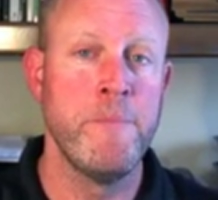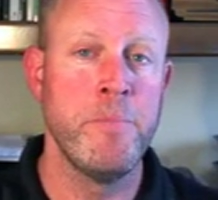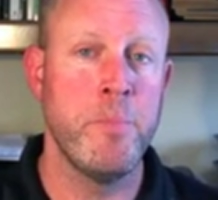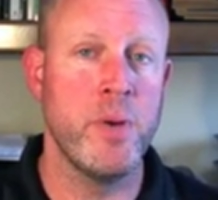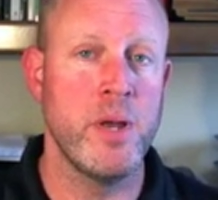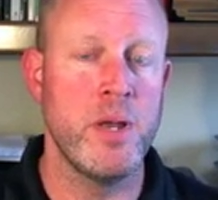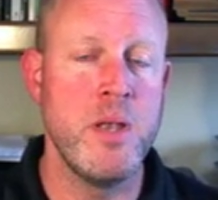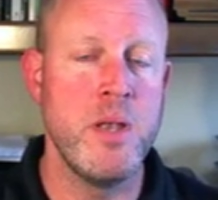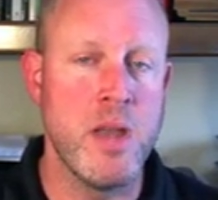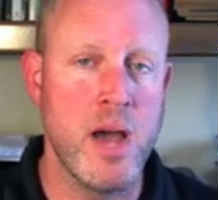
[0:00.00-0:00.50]

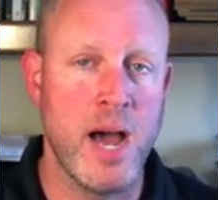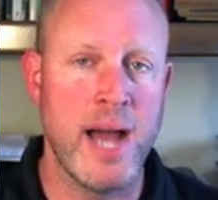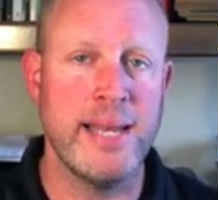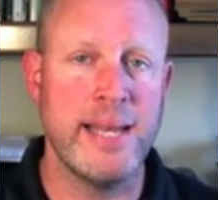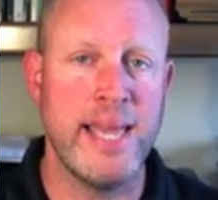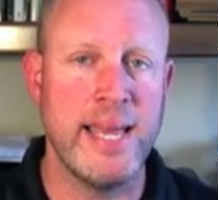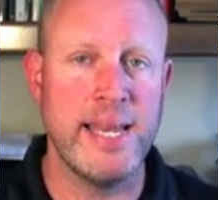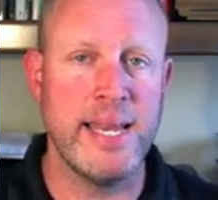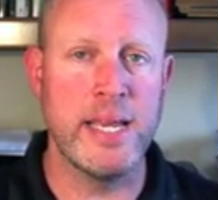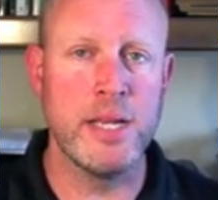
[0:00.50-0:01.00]
But
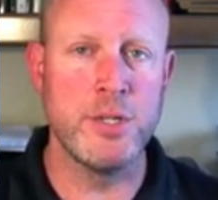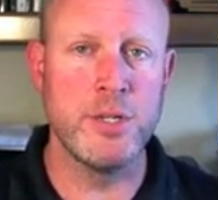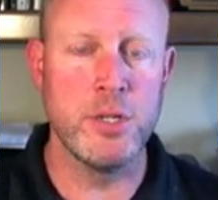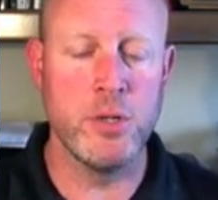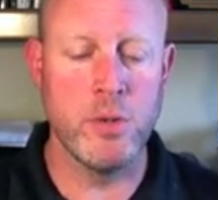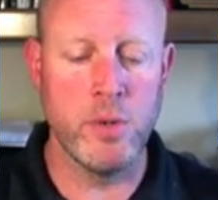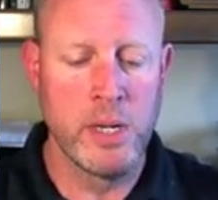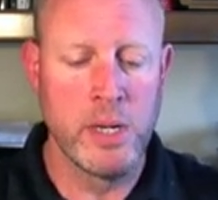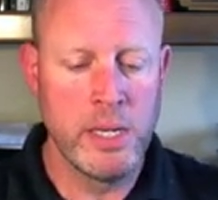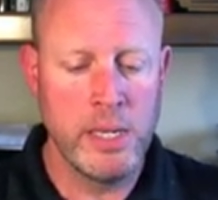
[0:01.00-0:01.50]
not getting
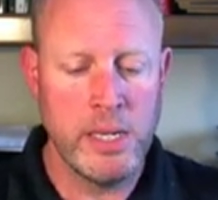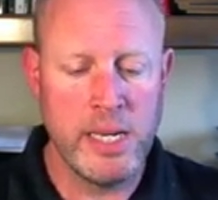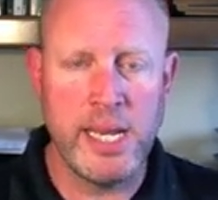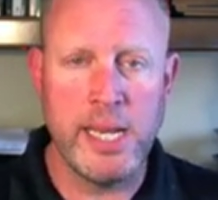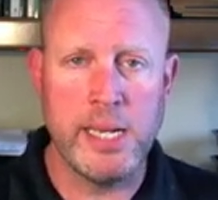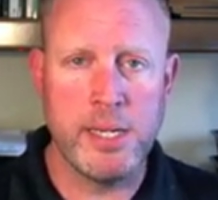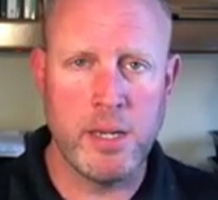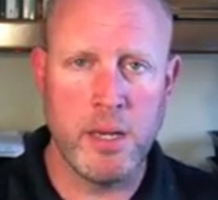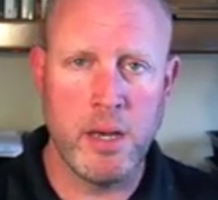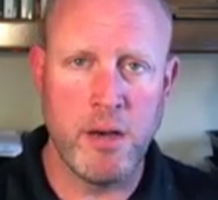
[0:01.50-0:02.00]
into
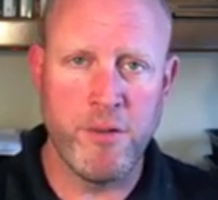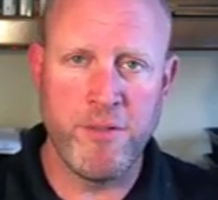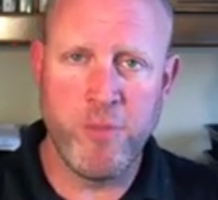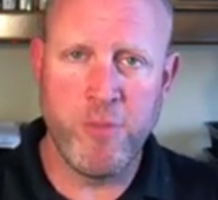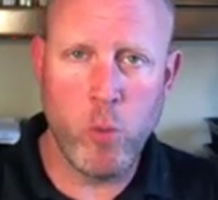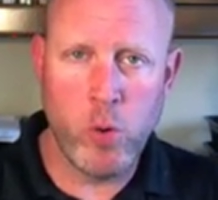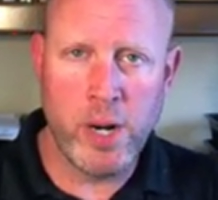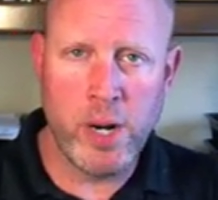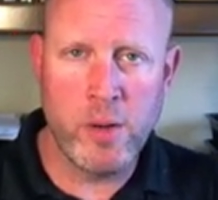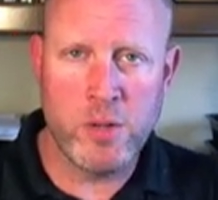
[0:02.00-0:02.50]
eat a
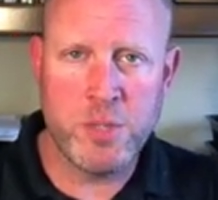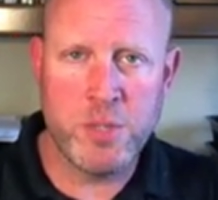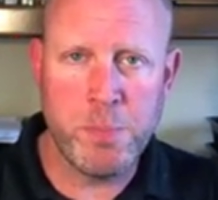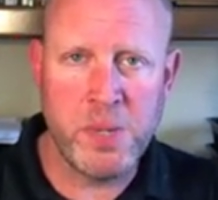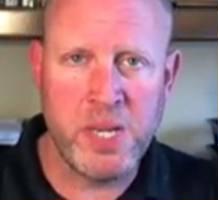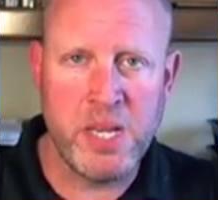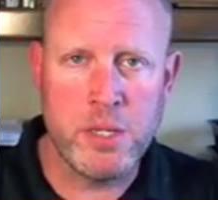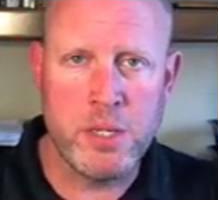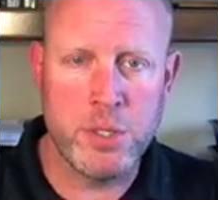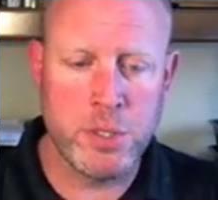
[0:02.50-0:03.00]
4-ounce
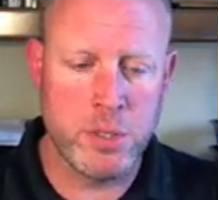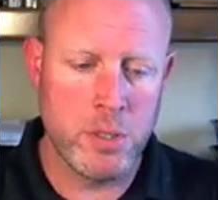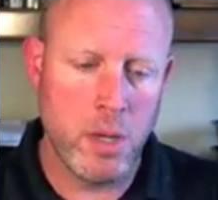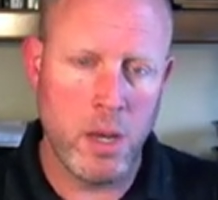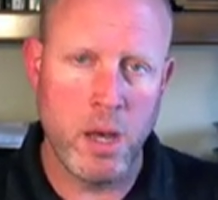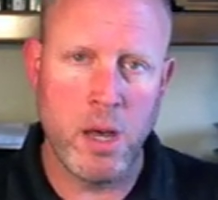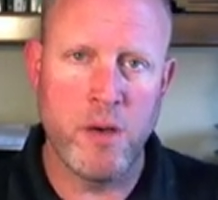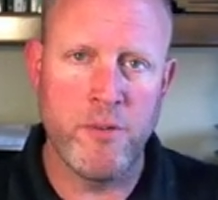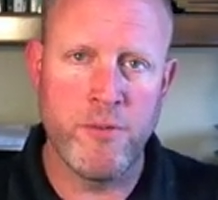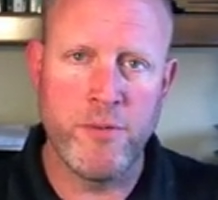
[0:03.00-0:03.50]
piece
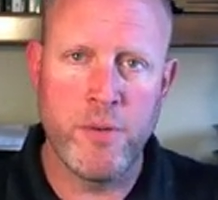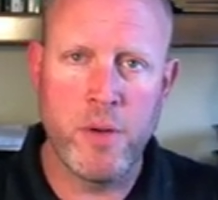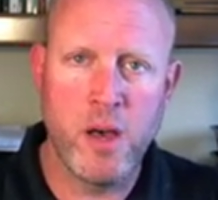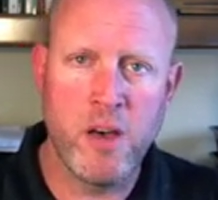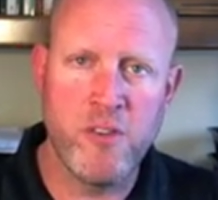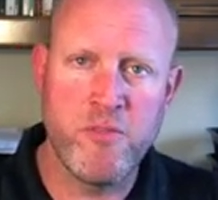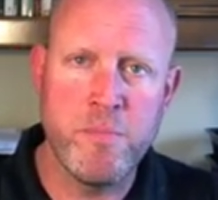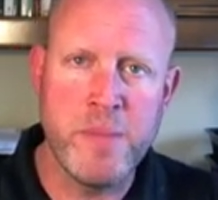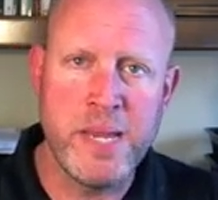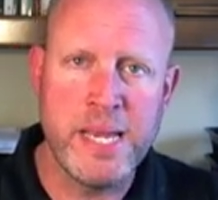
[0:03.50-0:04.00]
of
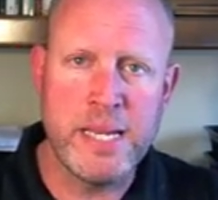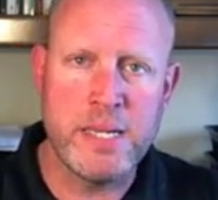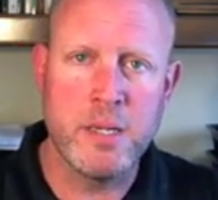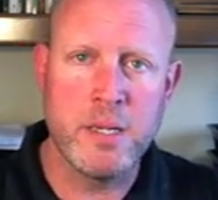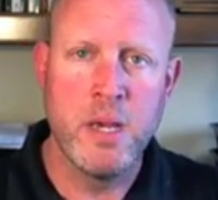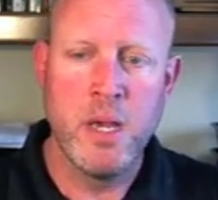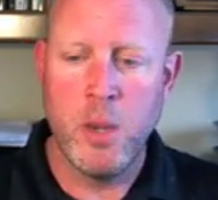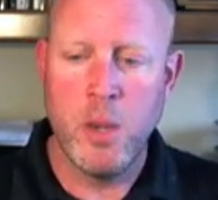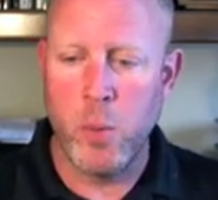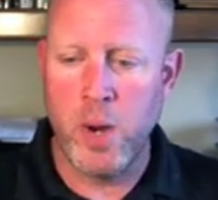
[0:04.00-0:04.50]

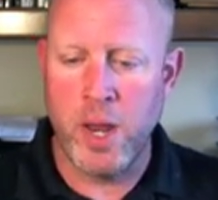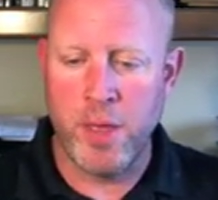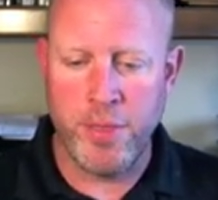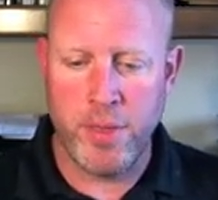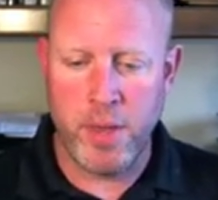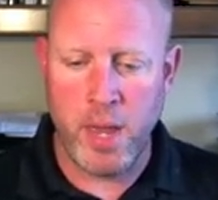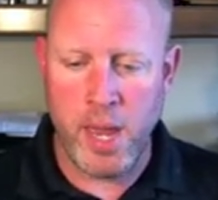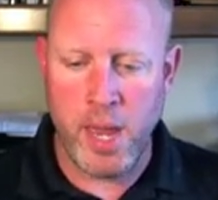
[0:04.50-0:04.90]
meat with